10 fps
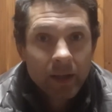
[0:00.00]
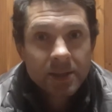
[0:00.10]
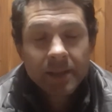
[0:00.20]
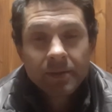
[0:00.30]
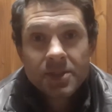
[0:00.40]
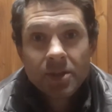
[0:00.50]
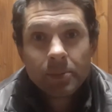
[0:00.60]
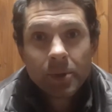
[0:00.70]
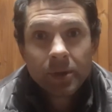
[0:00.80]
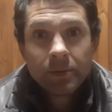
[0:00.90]
for
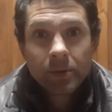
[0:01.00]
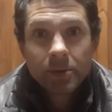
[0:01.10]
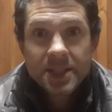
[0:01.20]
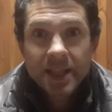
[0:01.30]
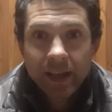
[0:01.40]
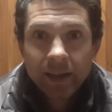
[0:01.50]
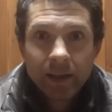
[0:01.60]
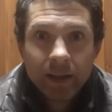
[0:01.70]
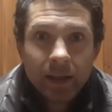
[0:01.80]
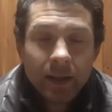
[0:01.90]
example, you fall sick.
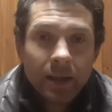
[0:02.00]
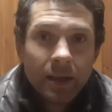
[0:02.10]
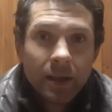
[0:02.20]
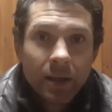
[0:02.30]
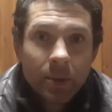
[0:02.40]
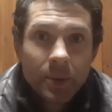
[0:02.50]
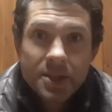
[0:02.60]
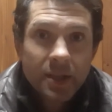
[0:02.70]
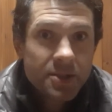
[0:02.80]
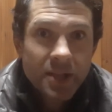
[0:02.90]
What's
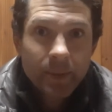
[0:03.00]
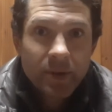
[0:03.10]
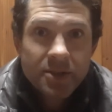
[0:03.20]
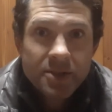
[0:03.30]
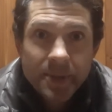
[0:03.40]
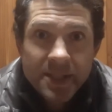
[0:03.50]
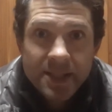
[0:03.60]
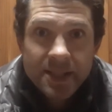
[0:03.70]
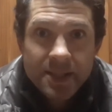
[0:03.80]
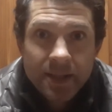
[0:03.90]
going to happen to the
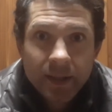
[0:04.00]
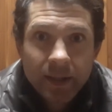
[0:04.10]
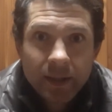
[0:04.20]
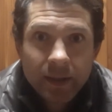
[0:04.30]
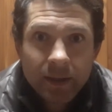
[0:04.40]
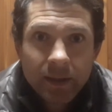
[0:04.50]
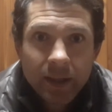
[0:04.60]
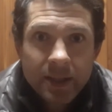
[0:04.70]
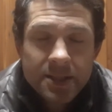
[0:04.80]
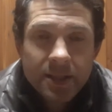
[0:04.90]
business?
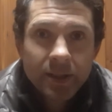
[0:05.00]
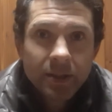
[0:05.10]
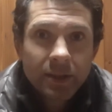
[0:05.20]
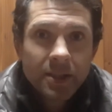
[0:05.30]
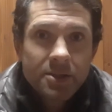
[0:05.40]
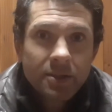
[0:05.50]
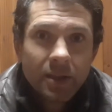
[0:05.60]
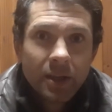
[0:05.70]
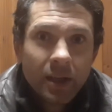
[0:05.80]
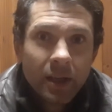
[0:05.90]
Right, so you need
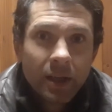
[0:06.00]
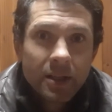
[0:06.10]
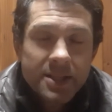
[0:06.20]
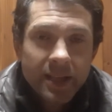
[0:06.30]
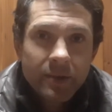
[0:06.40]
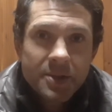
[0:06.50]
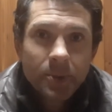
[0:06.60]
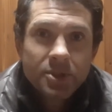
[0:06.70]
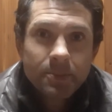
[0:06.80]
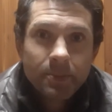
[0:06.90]
to take
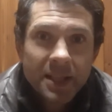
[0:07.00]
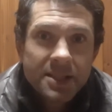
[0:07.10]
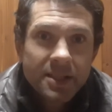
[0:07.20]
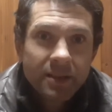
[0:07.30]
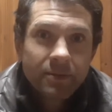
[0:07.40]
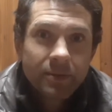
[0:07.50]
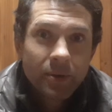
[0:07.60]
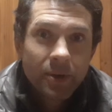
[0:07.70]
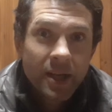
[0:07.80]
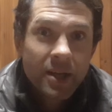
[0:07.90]
responsibility
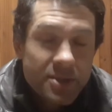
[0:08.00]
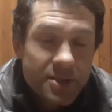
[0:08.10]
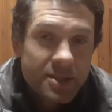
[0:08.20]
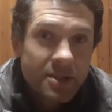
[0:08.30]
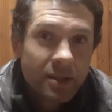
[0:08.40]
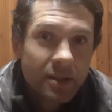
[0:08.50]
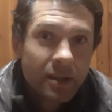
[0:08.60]
for those